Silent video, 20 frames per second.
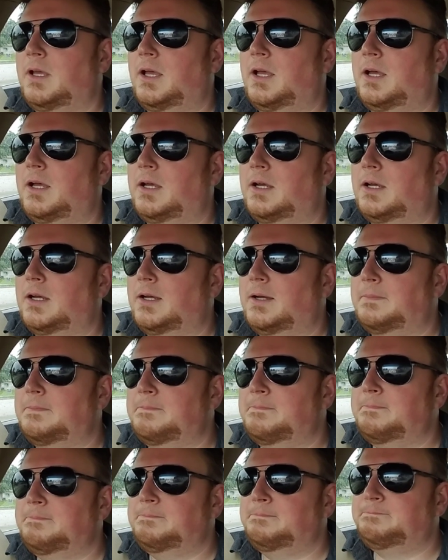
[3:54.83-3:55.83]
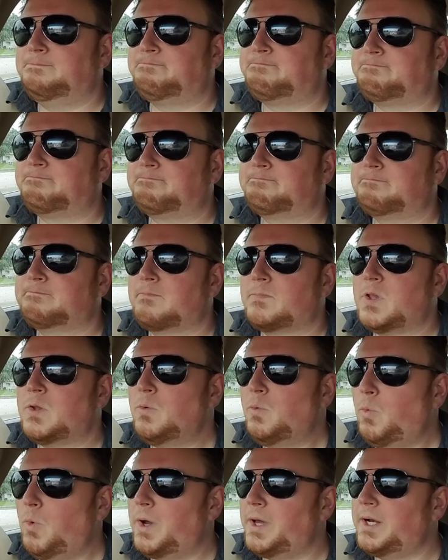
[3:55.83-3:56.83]
Um,
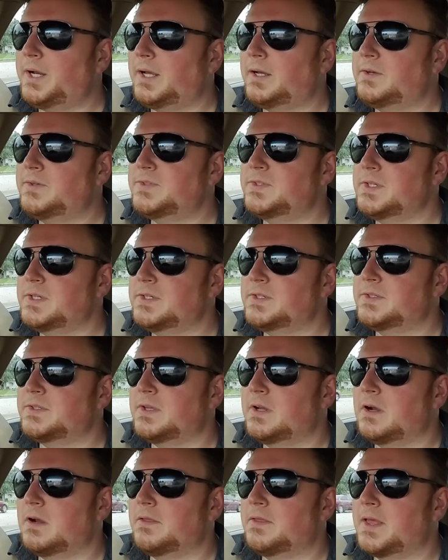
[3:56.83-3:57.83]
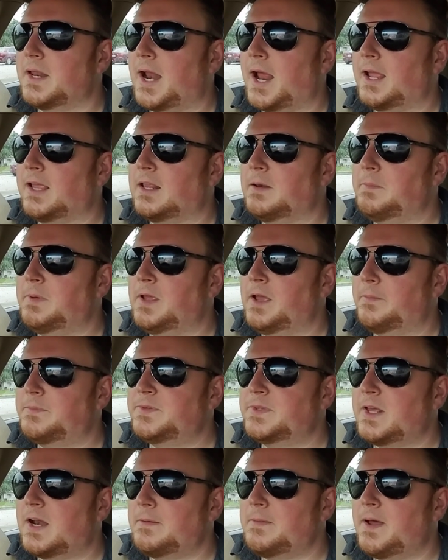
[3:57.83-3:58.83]
what else is there that I could be
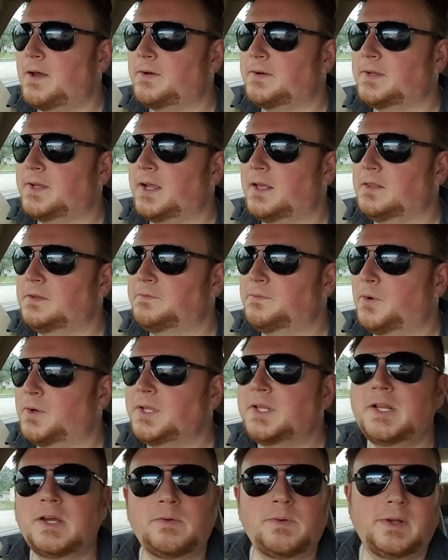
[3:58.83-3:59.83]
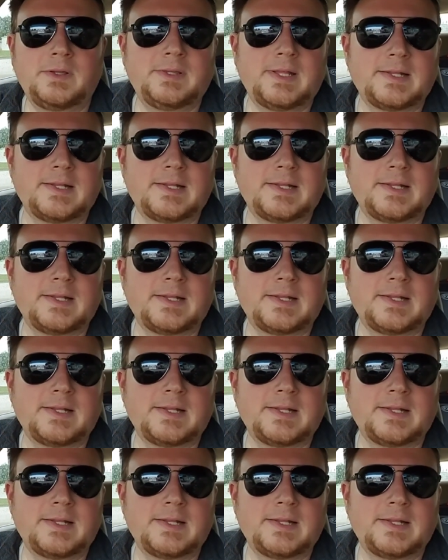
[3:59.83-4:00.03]
upset about in California? You know what?